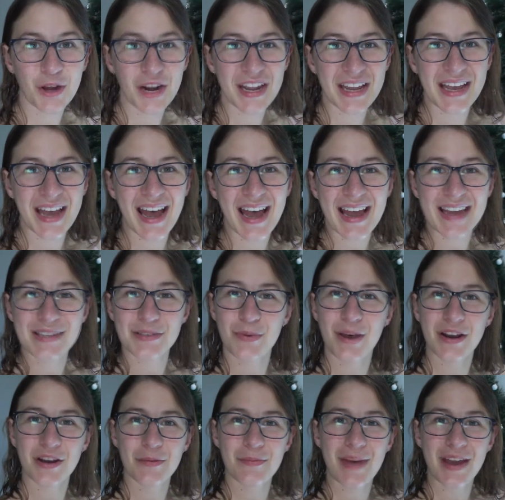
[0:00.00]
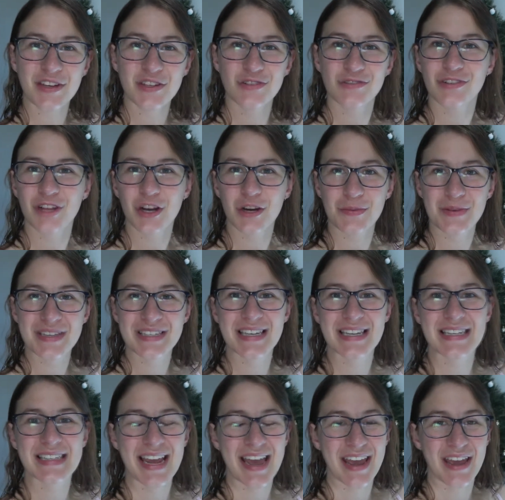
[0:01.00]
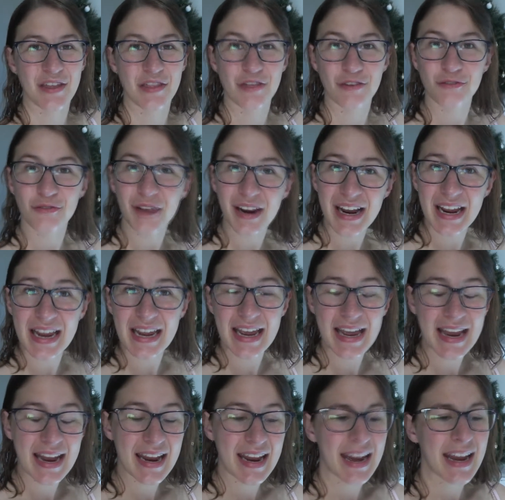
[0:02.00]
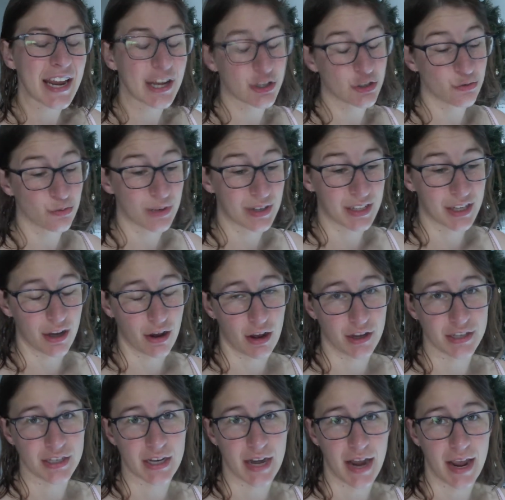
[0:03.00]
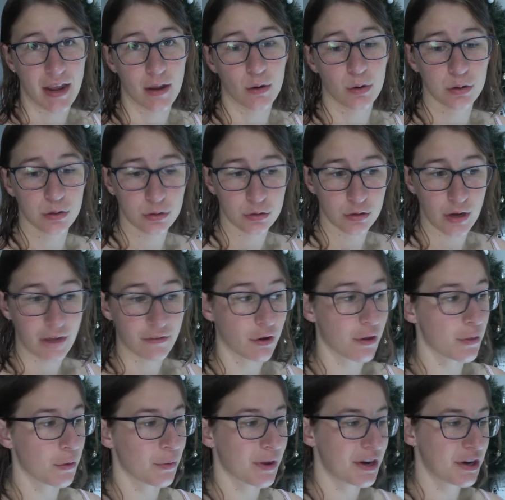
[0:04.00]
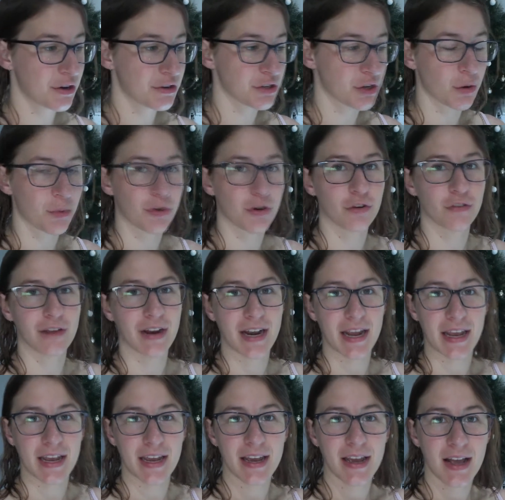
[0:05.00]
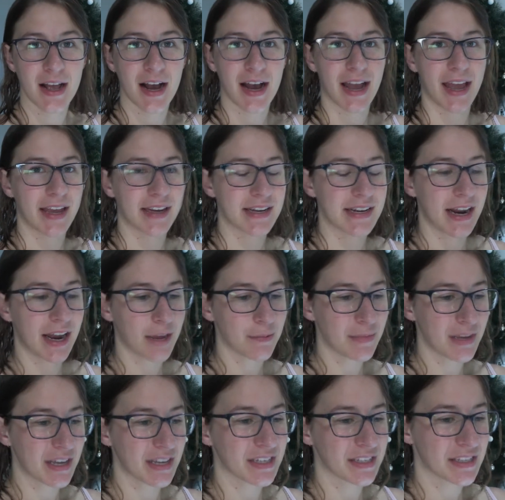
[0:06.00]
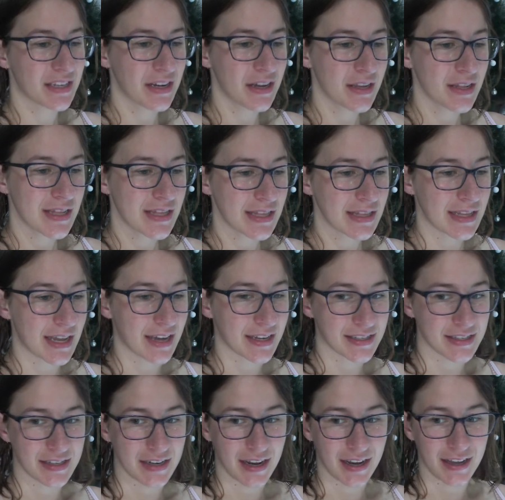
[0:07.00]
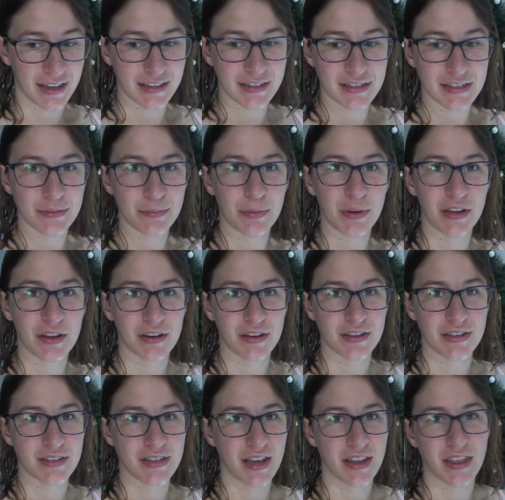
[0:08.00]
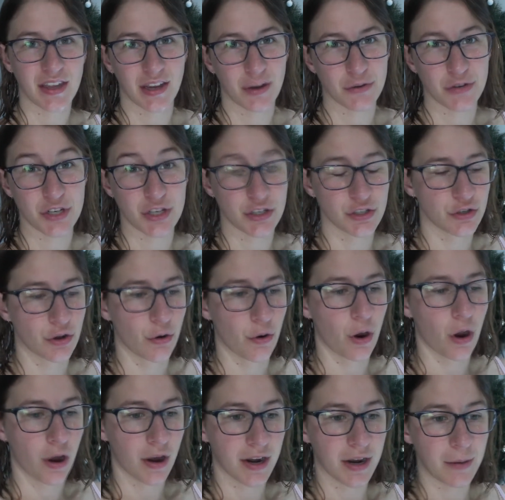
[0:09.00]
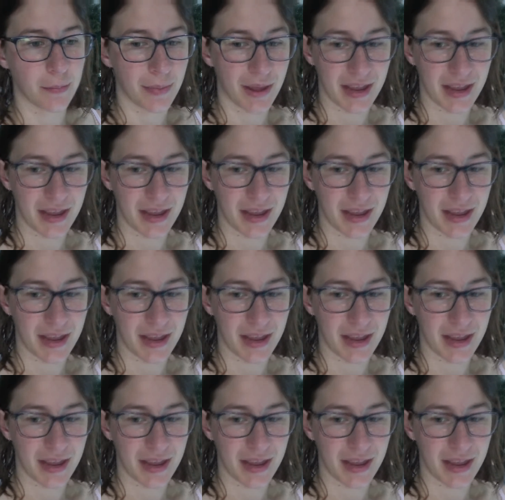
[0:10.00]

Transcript: Morning guys, welcome back to Vlogmas day 3. It's really hot today. I've got the windows open already. I had nightmares last night because I think I was just so hot in